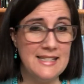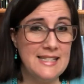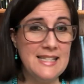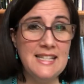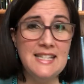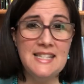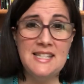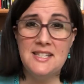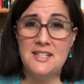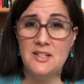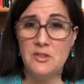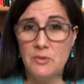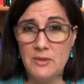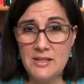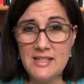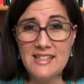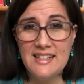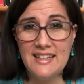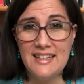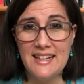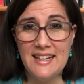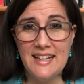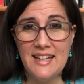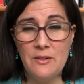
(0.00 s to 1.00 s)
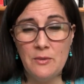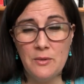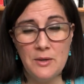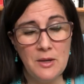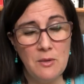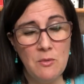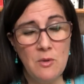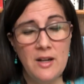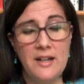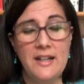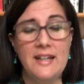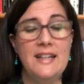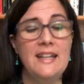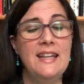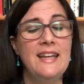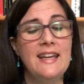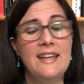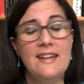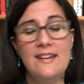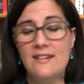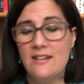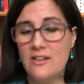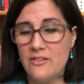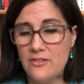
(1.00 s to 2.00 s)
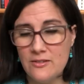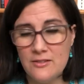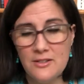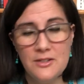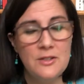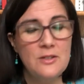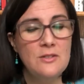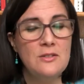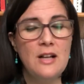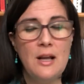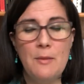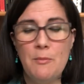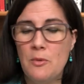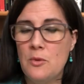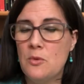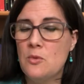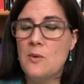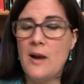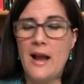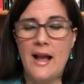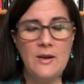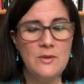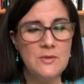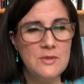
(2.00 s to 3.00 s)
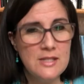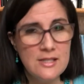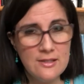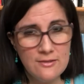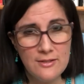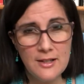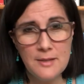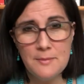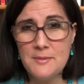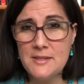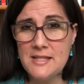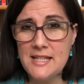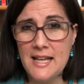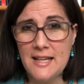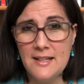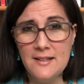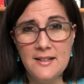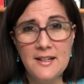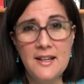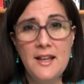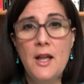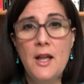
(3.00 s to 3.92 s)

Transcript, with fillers: he still wasn't going to get what he wanted, he had another little couple rounds of upset,